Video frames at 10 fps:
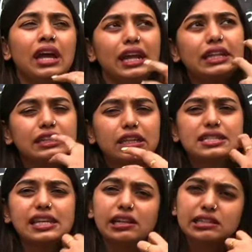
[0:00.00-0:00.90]
if the
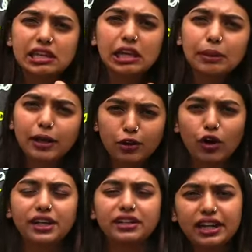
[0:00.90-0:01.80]
seeds keep
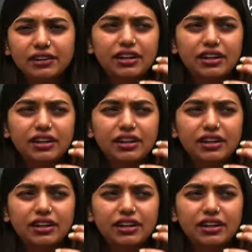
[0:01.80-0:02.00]
annoying, right?